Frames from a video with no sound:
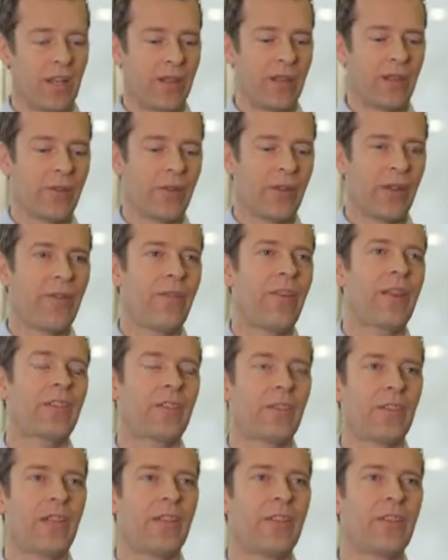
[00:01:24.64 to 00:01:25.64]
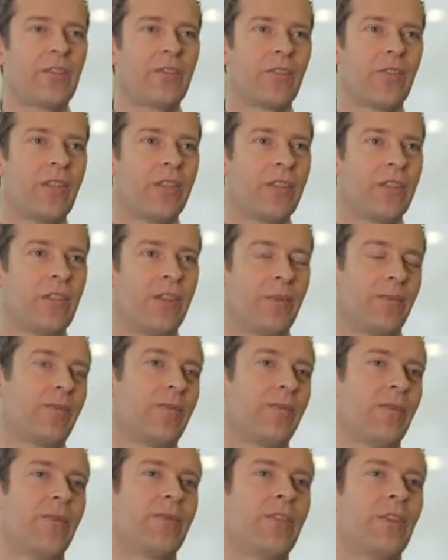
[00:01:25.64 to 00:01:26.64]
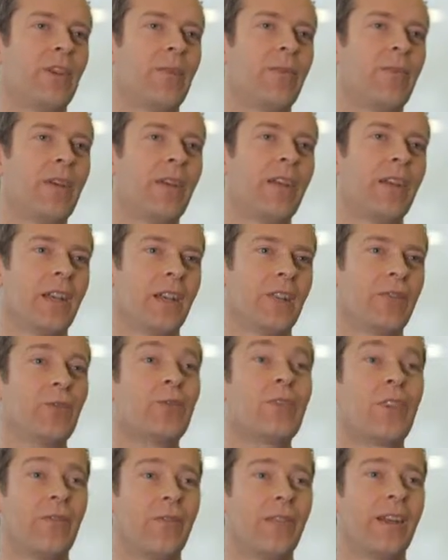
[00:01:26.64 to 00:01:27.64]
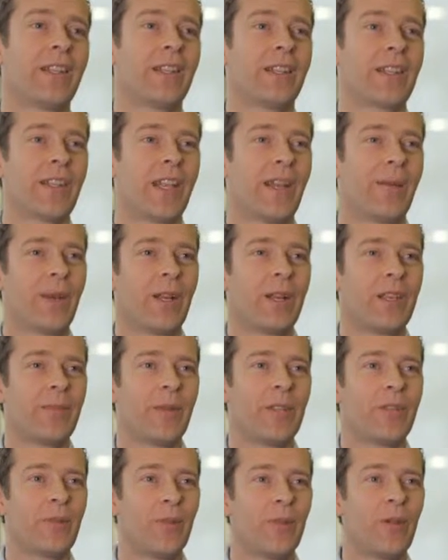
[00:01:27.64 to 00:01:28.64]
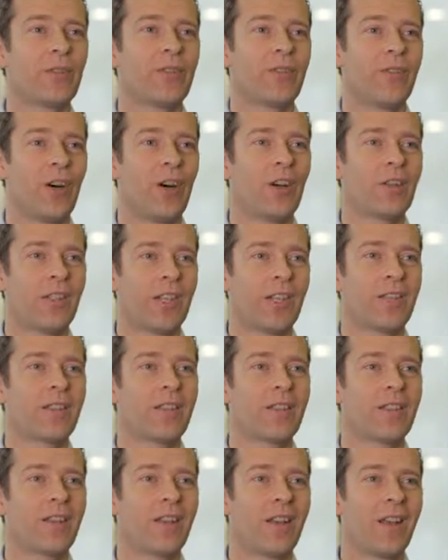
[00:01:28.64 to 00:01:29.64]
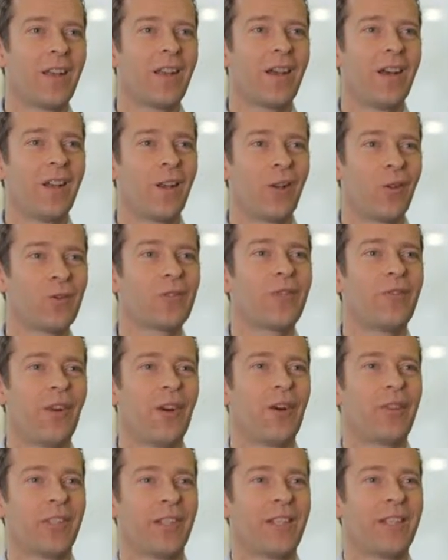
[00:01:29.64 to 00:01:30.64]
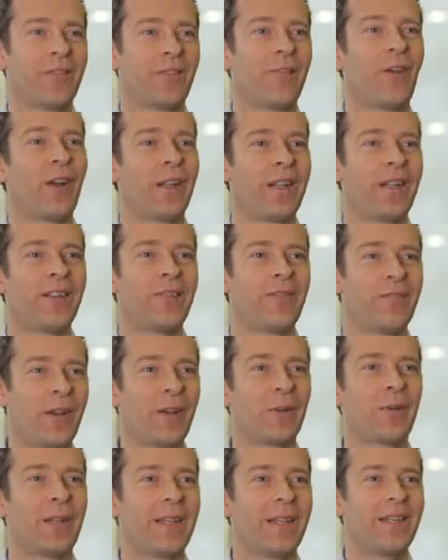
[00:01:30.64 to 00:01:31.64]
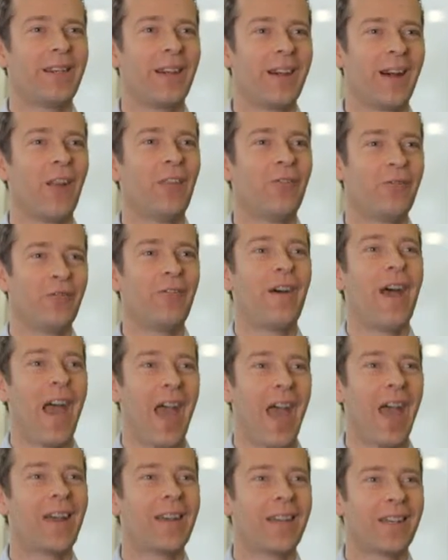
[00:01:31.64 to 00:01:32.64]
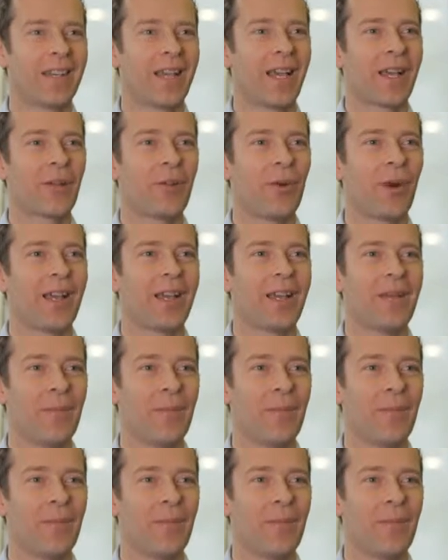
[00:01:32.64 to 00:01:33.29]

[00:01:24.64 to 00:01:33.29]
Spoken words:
There are the effects on the industry in terms of revenue, but it's also fair to say, I mean, I speak to a lot of artists, and a lot of artists find it very unfair and get quite